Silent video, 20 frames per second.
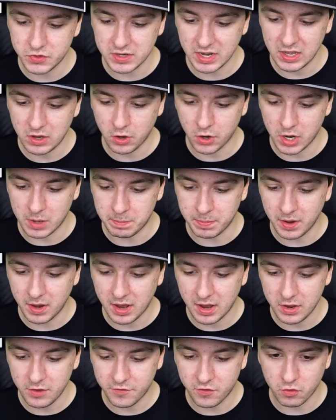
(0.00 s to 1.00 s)
want to click on
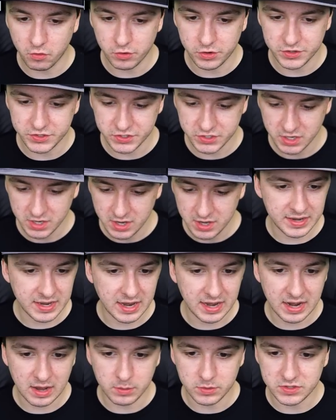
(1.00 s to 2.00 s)
apply of course and
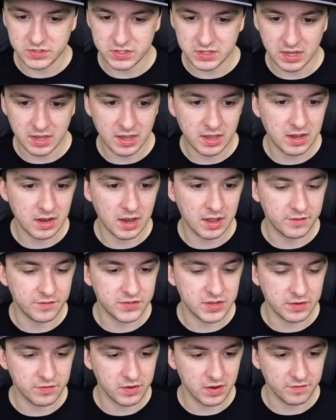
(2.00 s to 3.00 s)
then I would say like
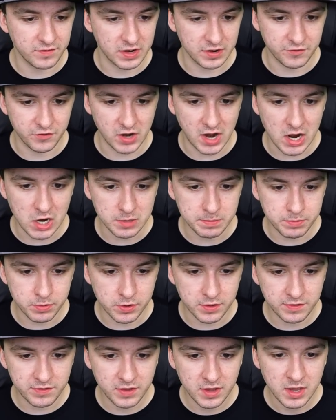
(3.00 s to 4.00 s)
say for, like for
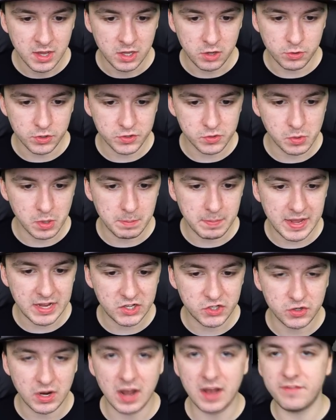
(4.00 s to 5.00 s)
output you just want to
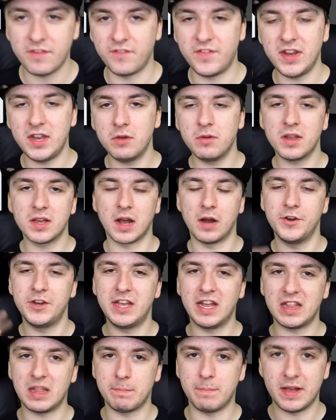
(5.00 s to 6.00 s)
make sure I have a video like how
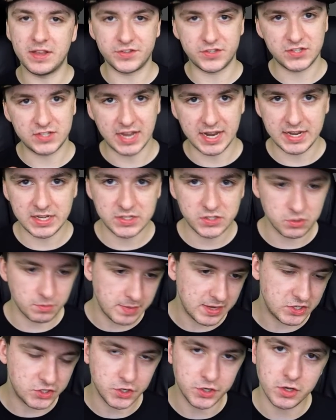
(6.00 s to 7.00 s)
to get the best settings so
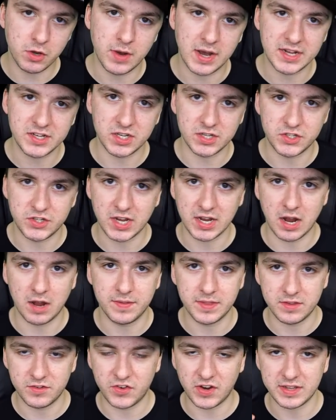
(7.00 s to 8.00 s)
make sure to go ahead and check
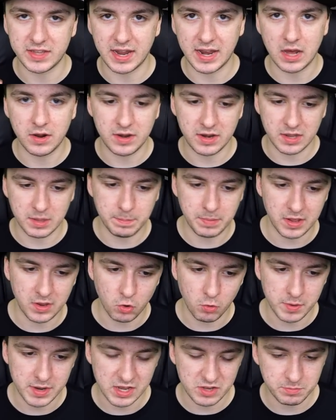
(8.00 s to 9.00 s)
out check that out in the
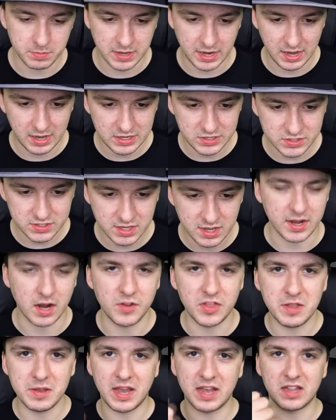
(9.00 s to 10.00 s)
in OBS playlist like
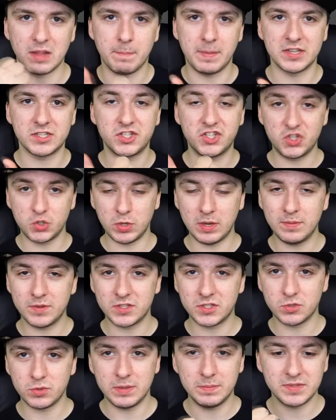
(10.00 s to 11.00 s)
how to get the best
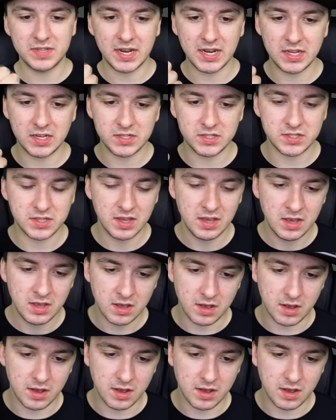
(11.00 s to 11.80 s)
stream stream settings